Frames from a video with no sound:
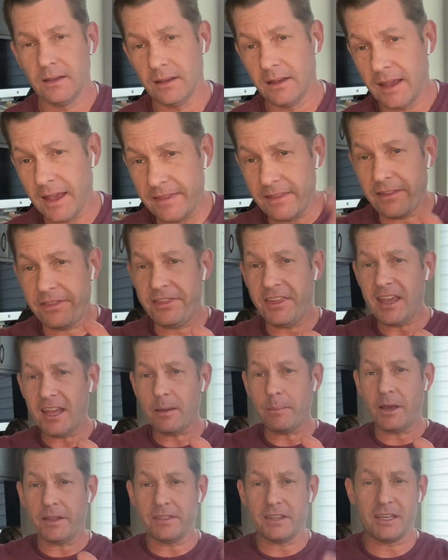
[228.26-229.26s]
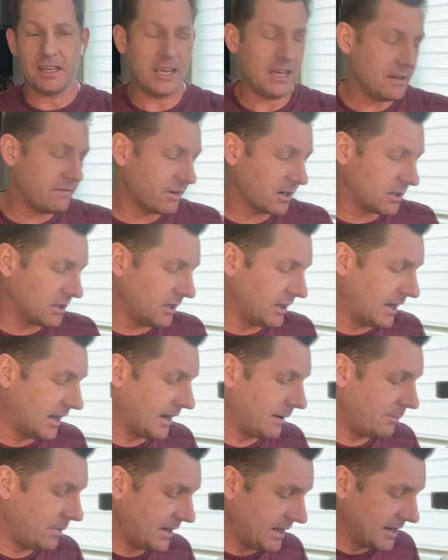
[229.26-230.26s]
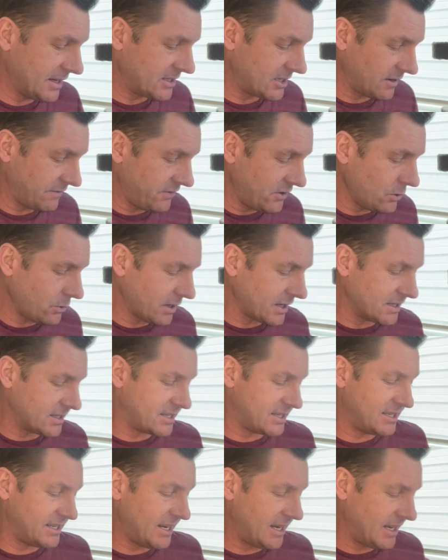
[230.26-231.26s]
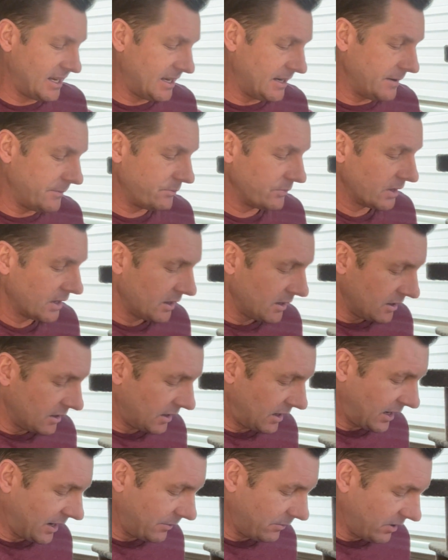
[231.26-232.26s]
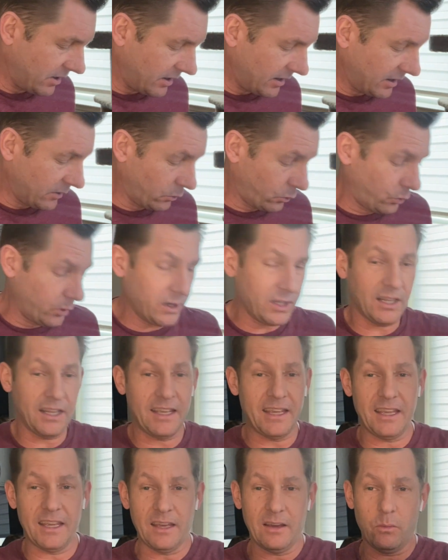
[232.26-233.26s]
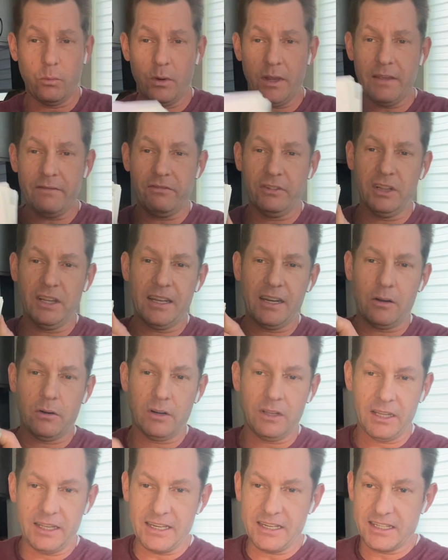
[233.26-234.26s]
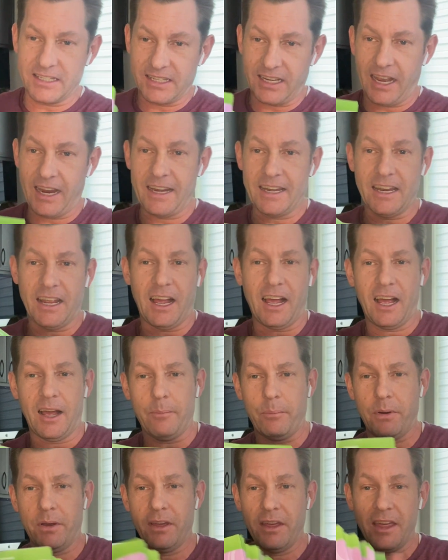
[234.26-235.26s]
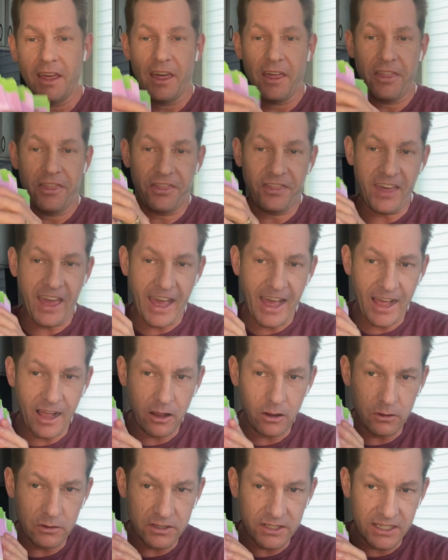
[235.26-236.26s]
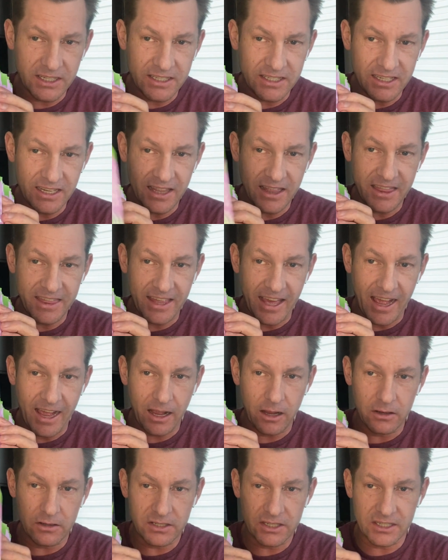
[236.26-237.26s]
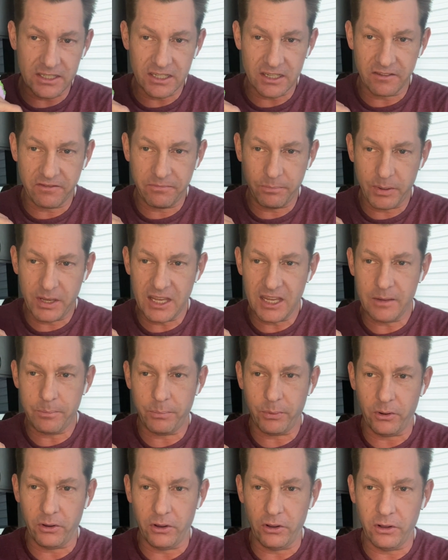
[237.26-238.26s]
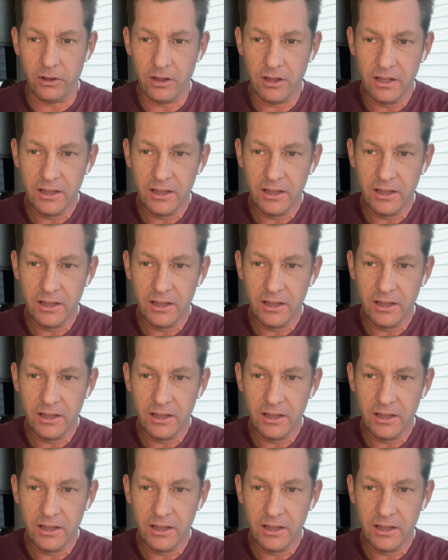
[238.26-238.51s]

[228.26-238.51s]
And the thing about the Kiva Club is, if you can see, really, we've literally signed up thousands and thousands of people